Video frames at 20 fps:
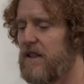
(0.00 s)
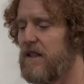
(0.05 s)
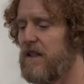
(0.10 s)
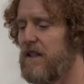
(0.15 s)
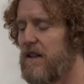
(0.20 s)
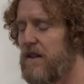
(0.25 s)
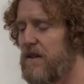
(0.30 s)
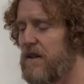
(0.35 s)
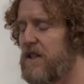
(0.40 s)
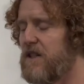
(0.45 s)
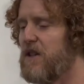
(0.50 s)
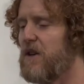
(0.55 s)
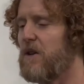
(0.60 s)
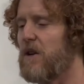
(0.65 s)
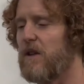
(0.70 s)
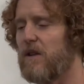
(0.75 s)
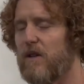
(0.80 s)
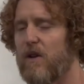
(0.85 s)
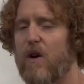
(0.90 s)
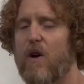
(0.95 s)
it took
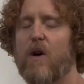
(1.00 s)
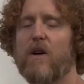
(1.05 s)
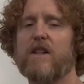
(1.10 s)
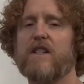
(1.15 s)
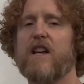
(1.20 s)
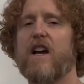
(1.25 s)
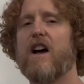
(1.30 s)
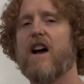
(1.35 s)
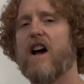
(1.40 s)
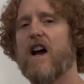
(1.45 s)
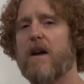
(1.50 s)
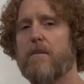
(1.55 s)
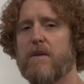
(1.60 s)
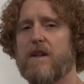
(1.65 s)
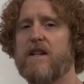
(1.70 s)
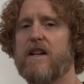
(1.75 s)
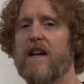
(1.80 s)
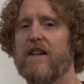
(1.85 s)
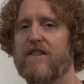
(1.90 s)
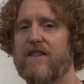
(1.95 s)
a long time the
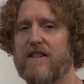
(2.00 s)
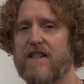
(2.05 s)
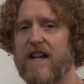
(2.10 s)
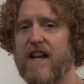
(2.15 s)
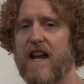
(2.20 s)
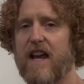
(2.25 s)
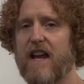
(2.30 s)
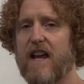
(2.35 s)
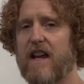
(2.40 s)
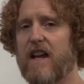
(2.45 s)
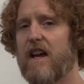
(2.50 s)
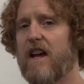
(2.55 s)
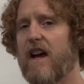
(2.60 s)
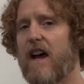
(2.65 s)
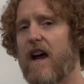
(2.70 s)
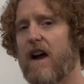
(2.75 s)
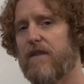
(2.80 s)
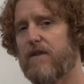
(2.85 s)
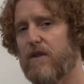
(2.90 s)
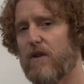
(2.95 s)
next day
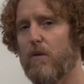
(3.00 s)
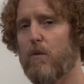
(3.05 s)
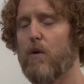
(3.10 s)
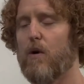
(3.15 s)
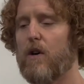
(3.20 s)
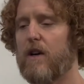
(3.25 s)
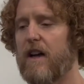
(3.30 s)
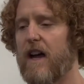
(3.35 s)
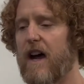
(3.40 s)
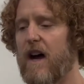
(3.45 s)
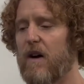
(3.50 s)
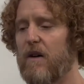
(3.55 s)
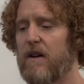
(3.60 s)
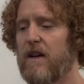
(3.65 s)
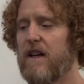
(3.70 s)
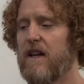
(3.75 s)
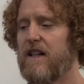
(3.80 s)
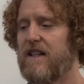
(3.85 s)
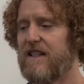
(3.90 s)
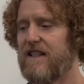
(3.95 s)
after a
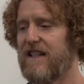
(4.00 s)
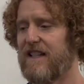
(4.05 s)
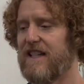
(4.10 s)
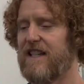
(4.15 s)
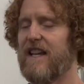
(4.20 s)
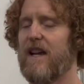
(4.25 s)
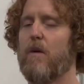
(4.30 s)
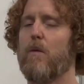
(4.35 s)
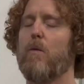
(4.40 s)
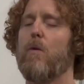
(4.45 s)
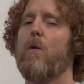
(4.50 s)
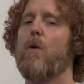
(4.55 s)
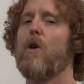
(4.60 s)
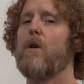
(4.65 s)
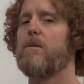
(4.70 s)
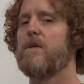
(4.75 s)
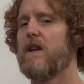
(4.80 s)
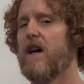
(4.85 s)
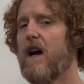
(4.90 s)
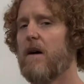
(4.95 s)
workout to get
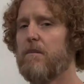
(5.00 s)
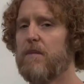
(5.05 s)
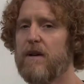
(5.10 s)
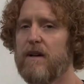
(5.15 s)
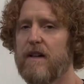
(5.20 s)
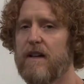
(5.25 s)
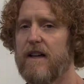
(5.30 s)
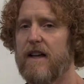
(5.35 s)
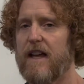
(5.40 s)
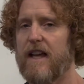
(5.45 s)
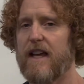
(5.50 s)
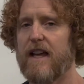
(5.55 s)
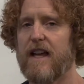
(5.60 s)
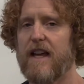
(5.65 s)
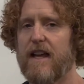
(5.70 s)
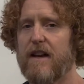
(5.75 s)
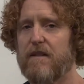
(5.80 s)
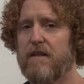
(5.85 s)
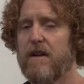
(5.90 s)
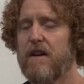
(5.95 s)
warmed up
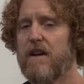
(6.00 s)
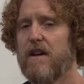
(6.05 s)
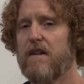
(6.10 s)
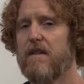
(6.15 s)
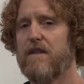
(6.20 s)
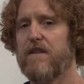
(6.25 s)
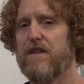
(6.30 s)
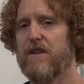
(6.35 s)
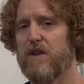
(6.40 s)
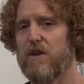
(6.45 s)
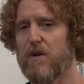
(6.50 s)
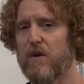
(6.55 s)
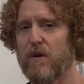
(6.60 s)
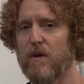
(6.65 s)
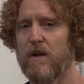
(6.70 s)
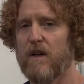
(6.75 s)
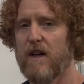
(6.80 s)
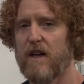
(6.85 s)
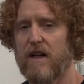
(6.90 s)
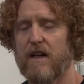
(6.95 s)
and feel
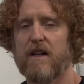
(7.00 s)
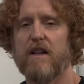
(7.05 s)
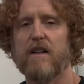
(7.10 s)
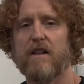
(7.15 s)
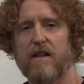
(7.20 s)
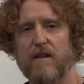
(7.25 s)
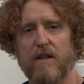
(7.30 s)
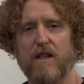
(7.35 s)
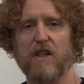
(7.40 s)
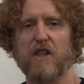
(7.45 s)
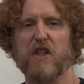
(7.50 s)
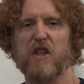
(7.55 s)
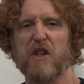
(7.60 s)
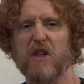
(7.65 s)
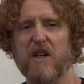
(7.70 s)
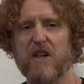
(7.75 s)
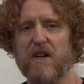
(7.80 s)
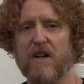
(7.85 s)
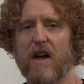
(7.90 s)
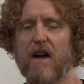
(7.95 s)

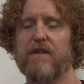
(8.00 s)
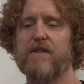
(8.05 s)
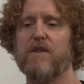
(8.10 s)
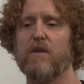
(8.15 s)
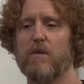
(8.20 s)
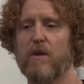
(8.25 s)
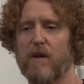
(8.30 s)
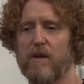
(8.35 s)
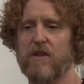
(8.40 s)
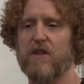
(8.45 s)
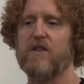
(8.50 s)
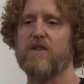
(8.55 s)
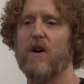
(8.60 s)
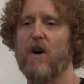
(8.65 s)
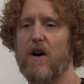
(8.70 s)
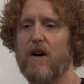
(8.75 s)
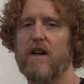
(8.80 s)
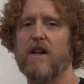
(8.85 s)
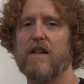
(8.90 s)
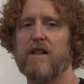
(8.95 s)
good enough to really
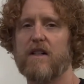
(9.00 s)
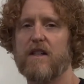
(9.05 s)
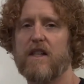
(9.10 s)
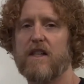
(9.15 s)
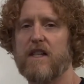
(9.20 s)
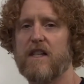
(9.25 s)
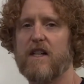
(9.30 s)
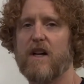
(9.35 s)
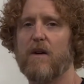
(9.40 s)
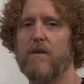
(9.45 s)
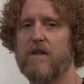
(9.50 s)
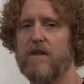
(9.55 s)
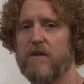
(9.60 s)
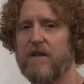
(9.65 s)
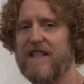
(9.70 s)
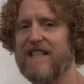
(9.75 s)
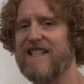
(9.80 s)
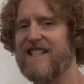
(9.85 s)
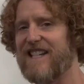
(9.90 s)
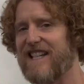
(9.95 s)
start,
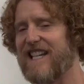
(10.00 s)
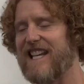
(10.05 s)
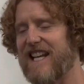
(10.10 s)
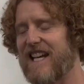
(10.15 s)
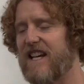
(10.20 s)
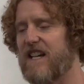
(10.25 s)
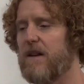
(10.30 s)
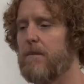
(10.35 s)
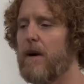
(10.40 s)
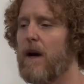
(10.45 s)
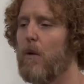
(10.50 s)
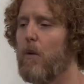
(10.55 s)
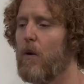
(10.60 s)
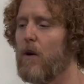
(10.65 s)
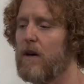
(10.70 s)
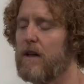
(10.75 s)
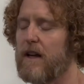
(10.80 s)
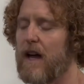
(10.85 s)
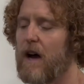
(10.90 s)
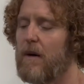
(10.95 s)
to get into my
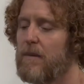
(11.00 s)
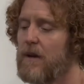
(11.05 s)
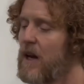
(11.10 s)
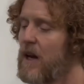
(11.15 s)
workout.